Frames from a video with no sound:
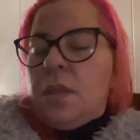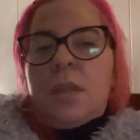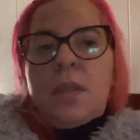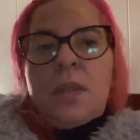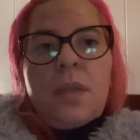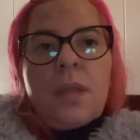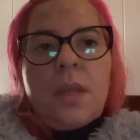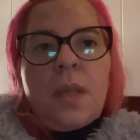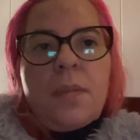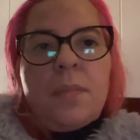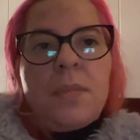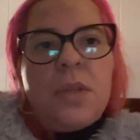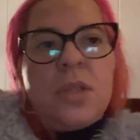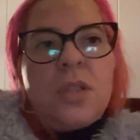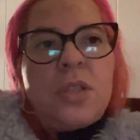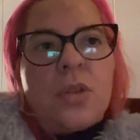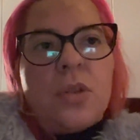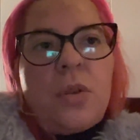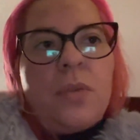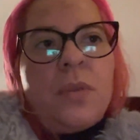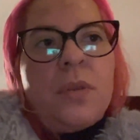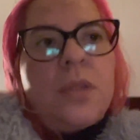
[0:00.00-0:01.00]
And let me
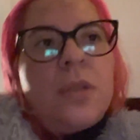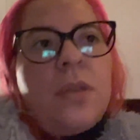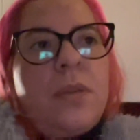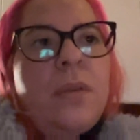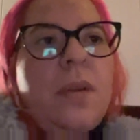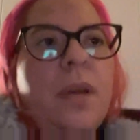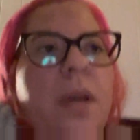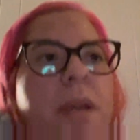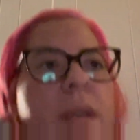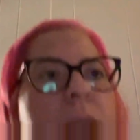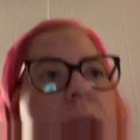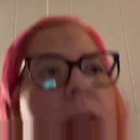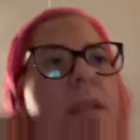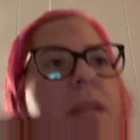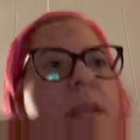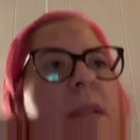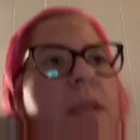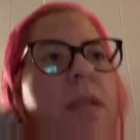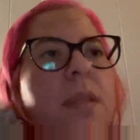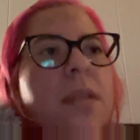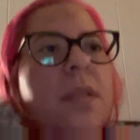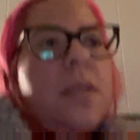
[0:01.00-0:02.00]
show it to you guys.
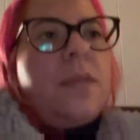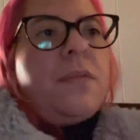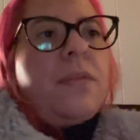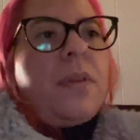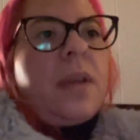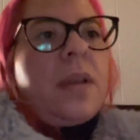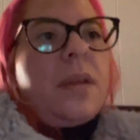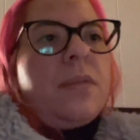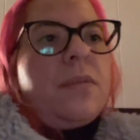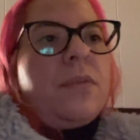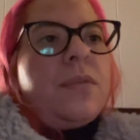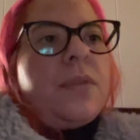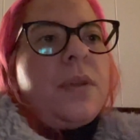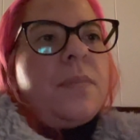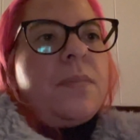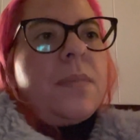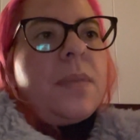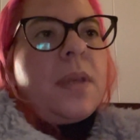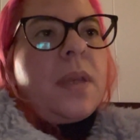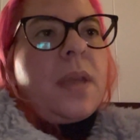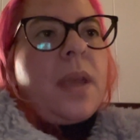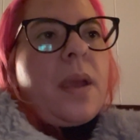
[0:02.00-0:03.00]
Let's see if I can flip
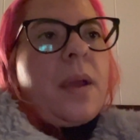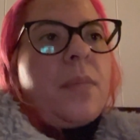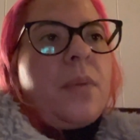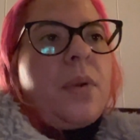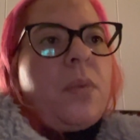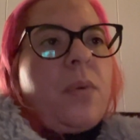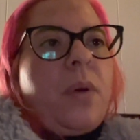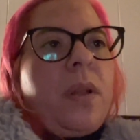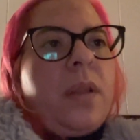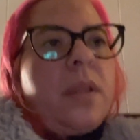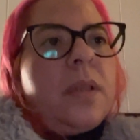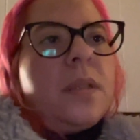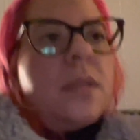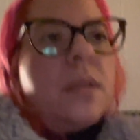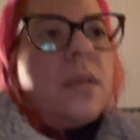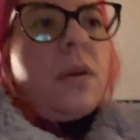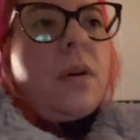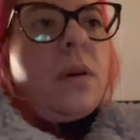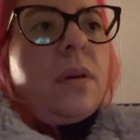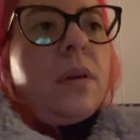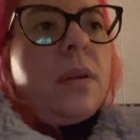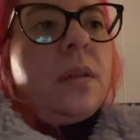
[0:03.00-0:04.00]
the camera while it's
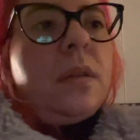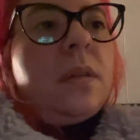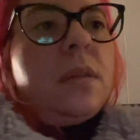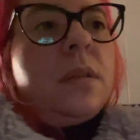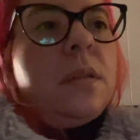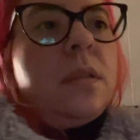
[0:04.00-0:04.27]
on.